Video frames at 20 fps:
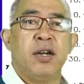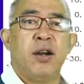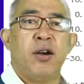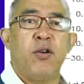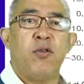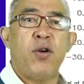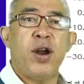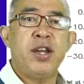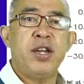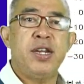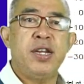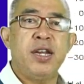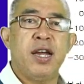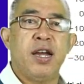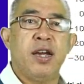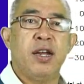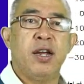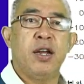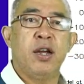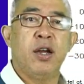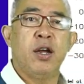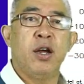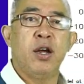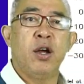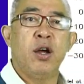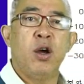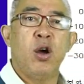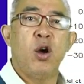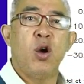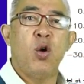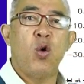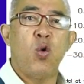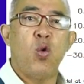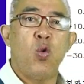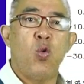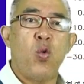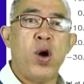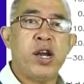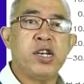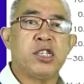right here
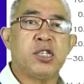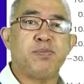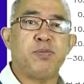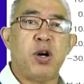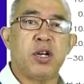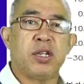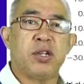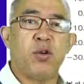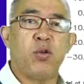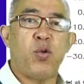one spot